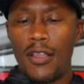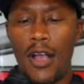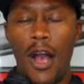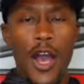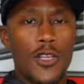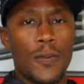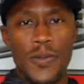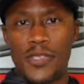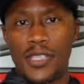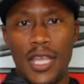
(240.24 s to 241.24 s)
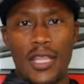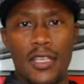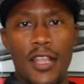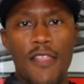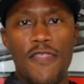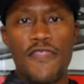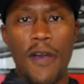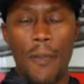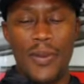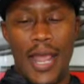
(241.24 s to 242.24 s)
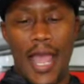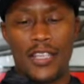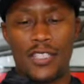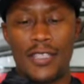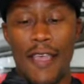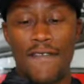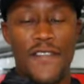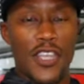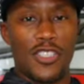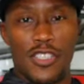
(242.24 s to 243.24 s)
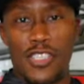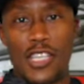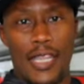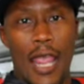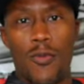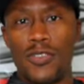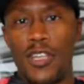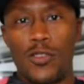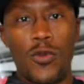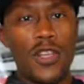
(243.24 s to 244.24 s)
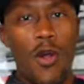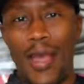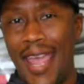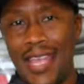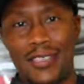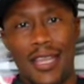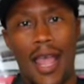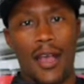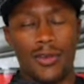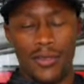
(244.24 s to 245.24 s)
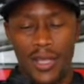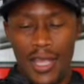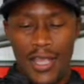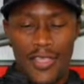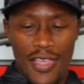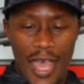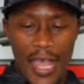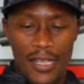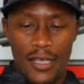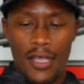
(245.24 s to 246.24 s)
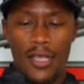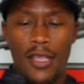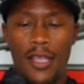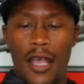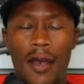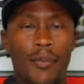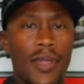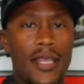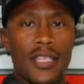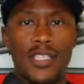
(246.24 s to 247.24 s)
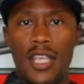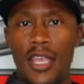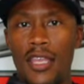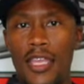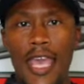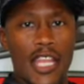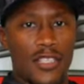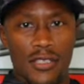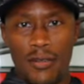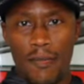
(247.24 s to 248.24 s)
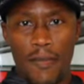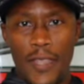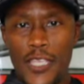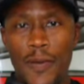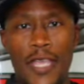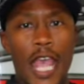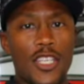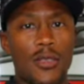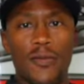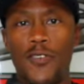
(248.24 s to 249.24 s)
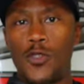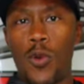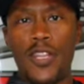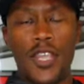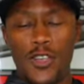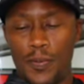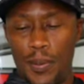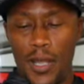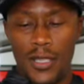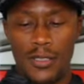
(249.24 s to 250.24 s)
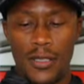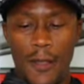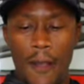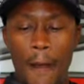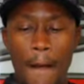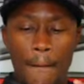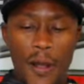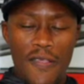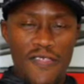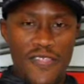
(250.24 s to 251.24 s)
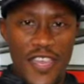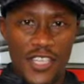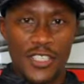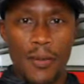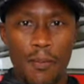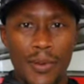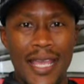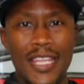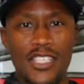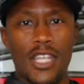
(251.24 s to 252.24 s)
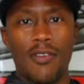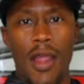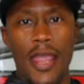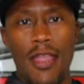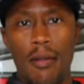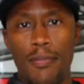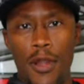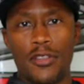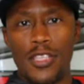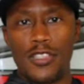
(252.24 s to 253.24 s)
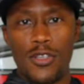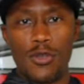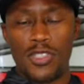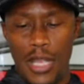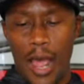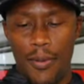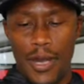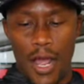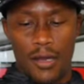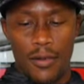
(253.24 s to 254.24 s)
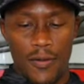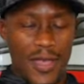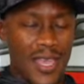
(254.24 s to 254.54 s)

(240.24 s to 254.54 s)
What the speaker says: 100% thumping action that fish just can't resist. We know hands down that a bladed jig catches them. It's been catching them for 20 years plus. But this bladed jig right here, Berkley's new Slobberknocker,